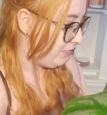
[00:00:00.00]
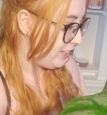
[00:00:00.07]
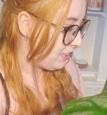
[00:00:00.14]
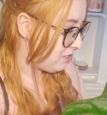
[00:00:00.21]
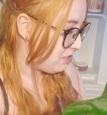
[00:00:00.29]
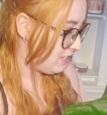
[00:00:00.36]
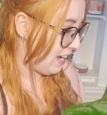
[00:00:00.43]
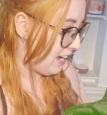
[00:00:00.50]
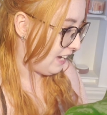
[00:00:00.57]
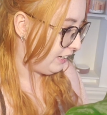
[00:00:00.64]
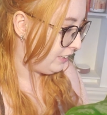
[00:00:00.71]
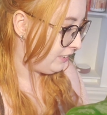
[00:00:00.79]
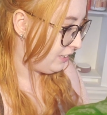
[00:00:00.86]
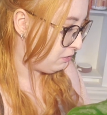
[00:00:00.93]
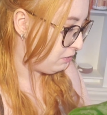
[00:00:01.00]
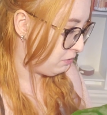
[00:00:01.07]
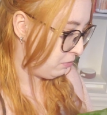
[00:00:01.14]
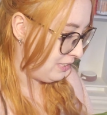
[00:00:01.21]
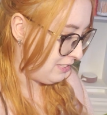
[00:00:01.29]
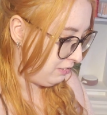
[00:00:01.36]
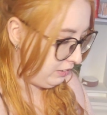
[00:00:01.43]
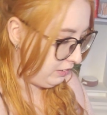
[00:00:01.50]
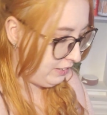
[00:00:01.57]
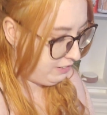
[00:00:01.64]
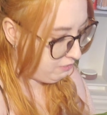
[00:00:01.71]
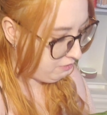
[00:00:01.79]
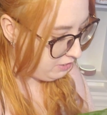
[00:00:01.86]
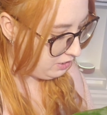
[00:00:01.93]
things die, they don't always
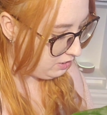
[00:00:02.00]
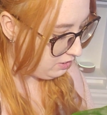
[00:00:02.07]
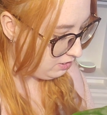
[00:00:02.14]
live,